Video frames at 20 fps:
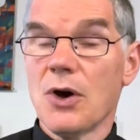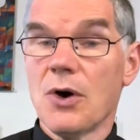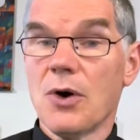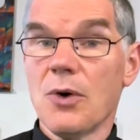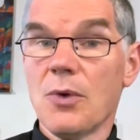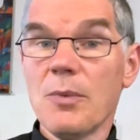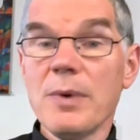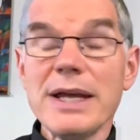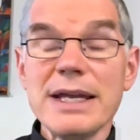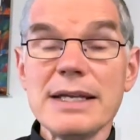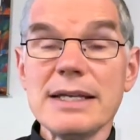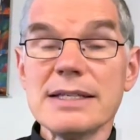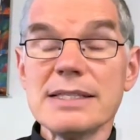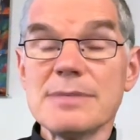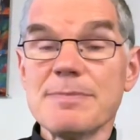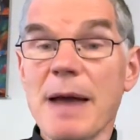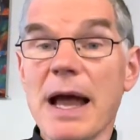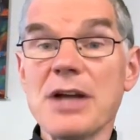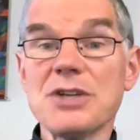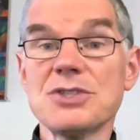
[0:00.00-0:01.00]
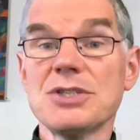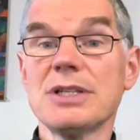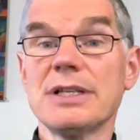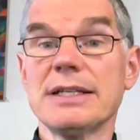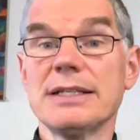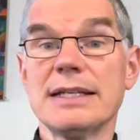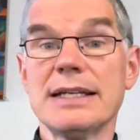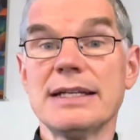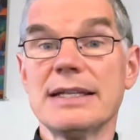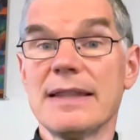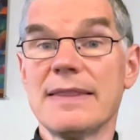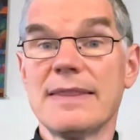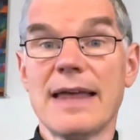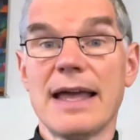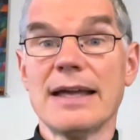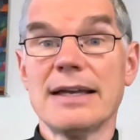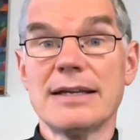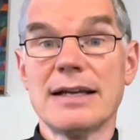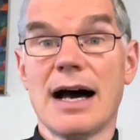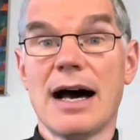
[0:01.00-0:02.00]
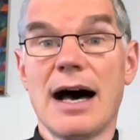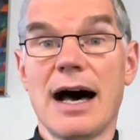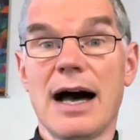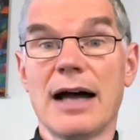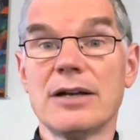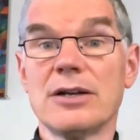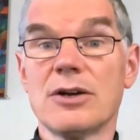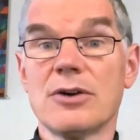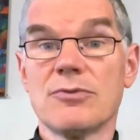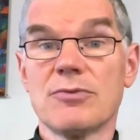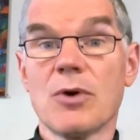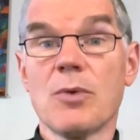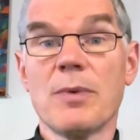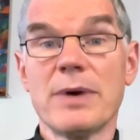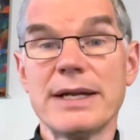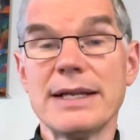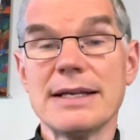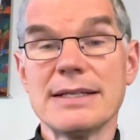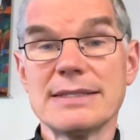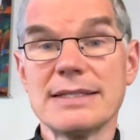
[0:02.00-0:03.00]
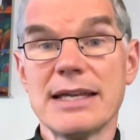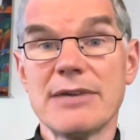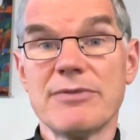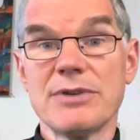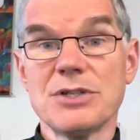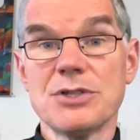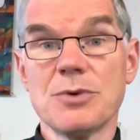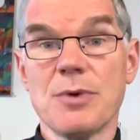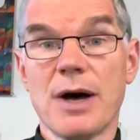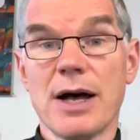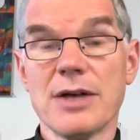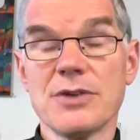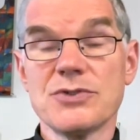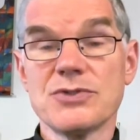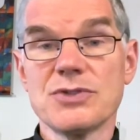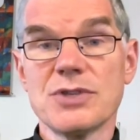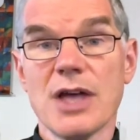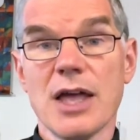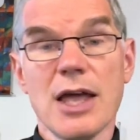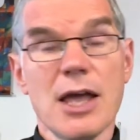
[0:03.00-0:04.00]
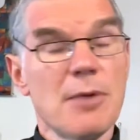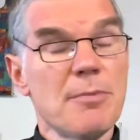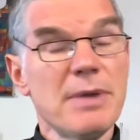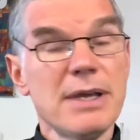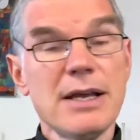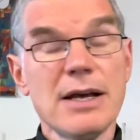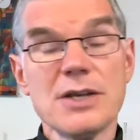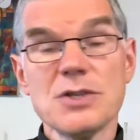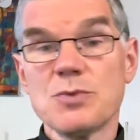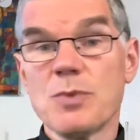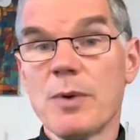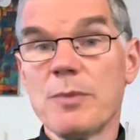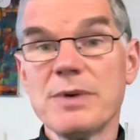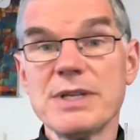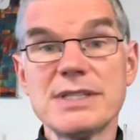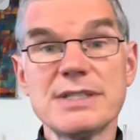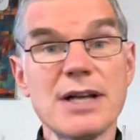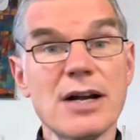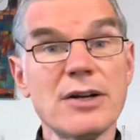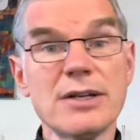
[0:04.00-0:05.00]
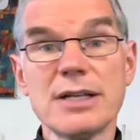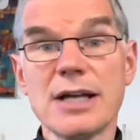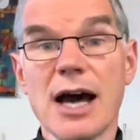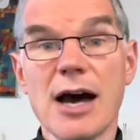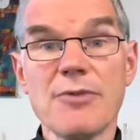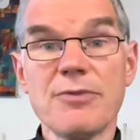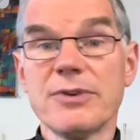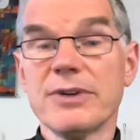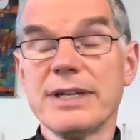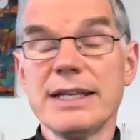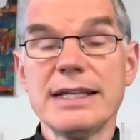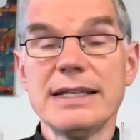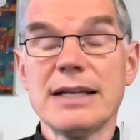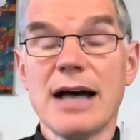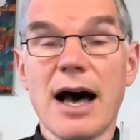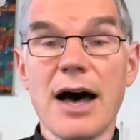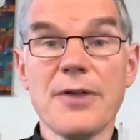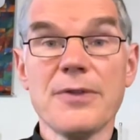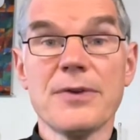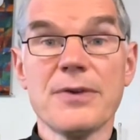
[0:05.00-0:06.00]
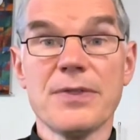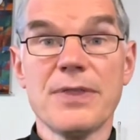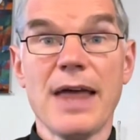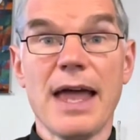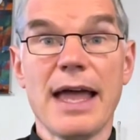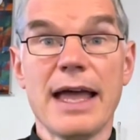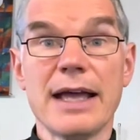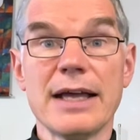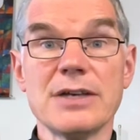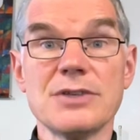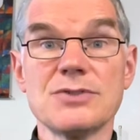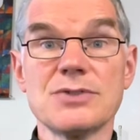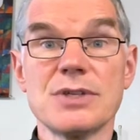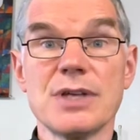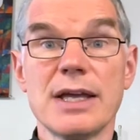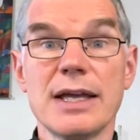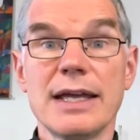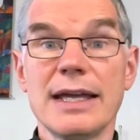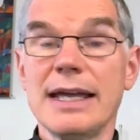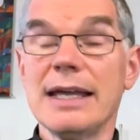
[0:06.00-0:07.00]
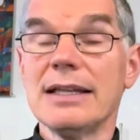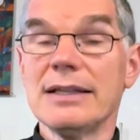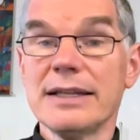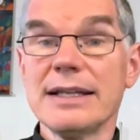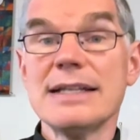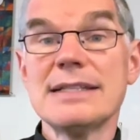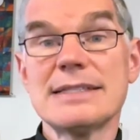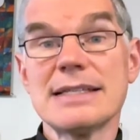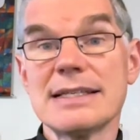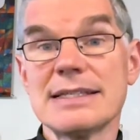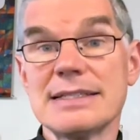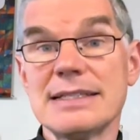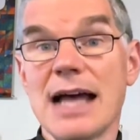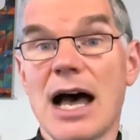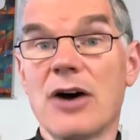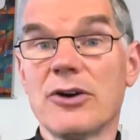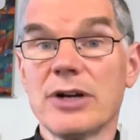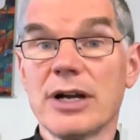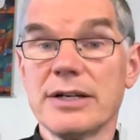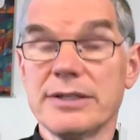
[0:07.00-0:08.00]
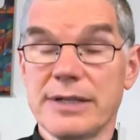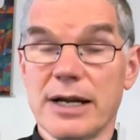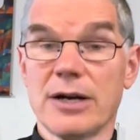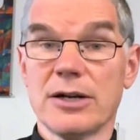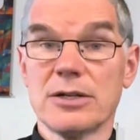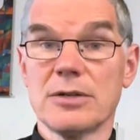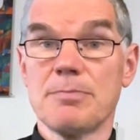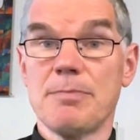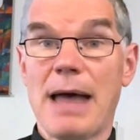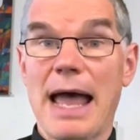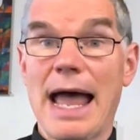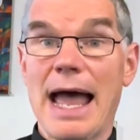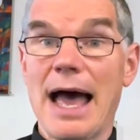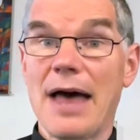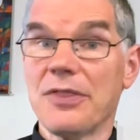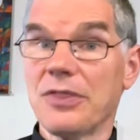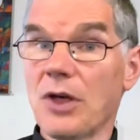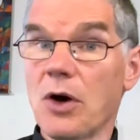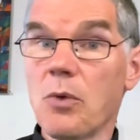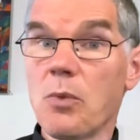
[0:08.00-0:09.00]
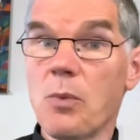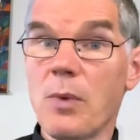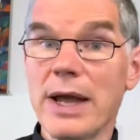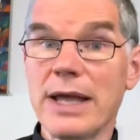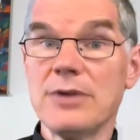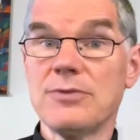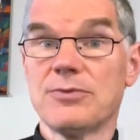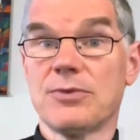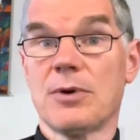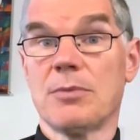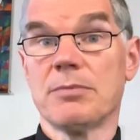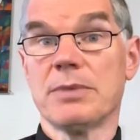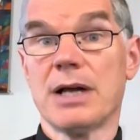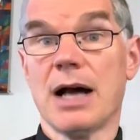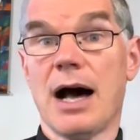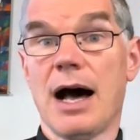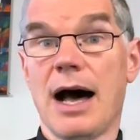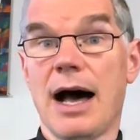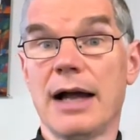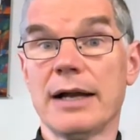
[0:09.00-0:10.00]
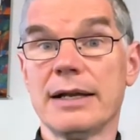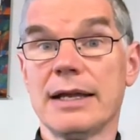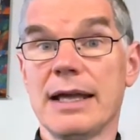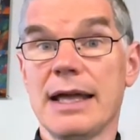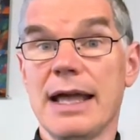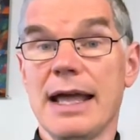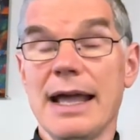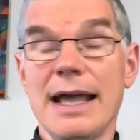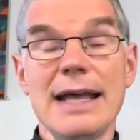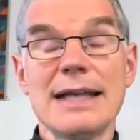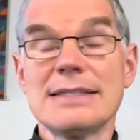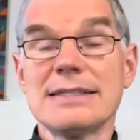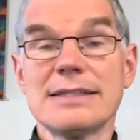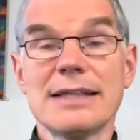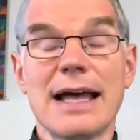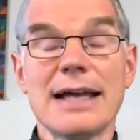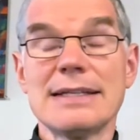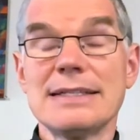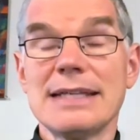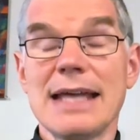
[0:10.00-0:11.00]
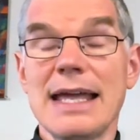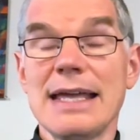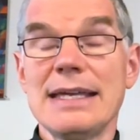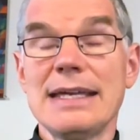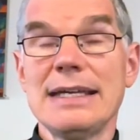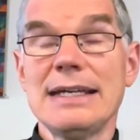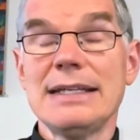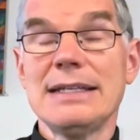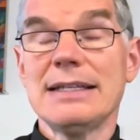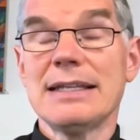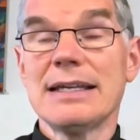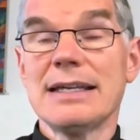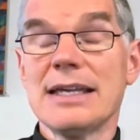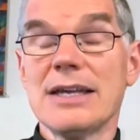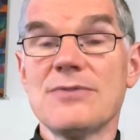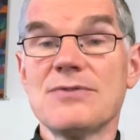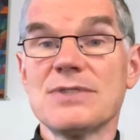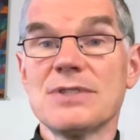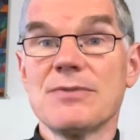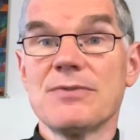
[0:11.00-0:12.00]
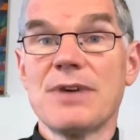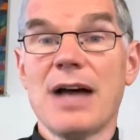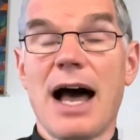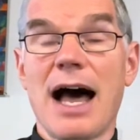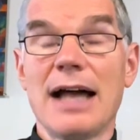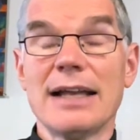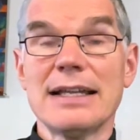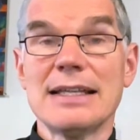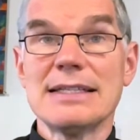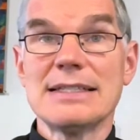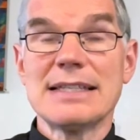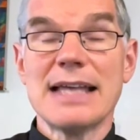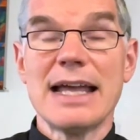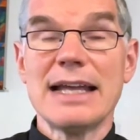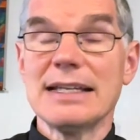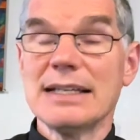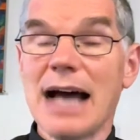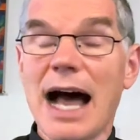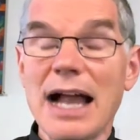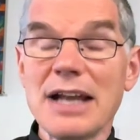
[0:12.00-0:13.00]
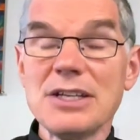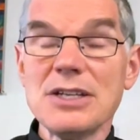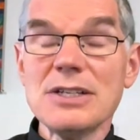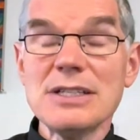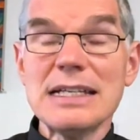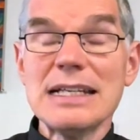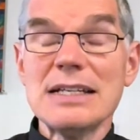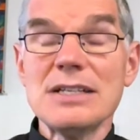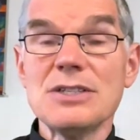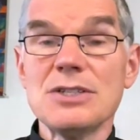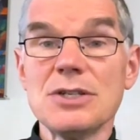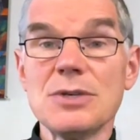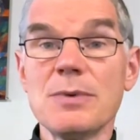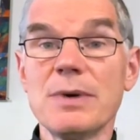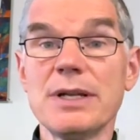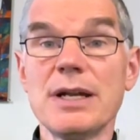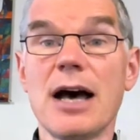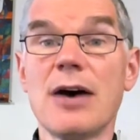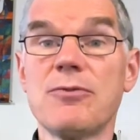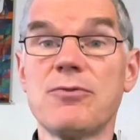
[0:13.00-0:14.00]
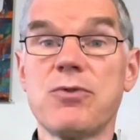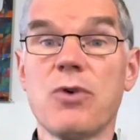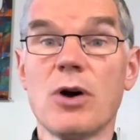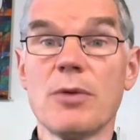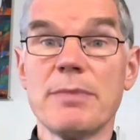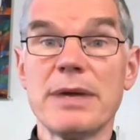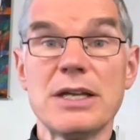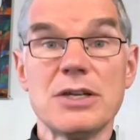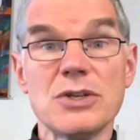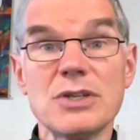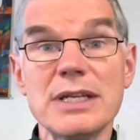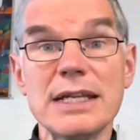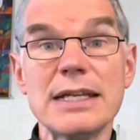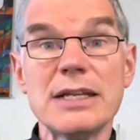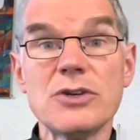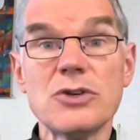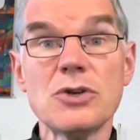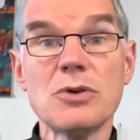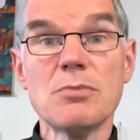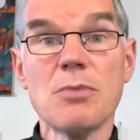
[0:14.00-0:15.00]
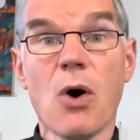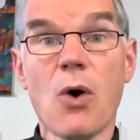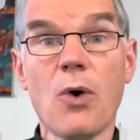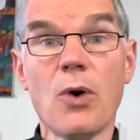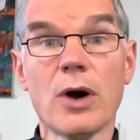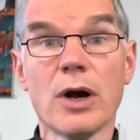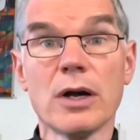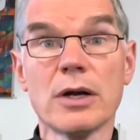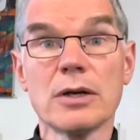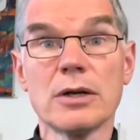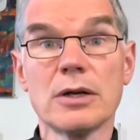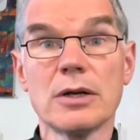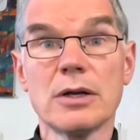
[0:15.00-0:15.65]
we especially need to thank God for what he has given to us. Because when we start coveting other things, it leads us down a dark path, away from God. It's like taking the gifts of God and saying, God, you didn't do enough for me. You need to do more.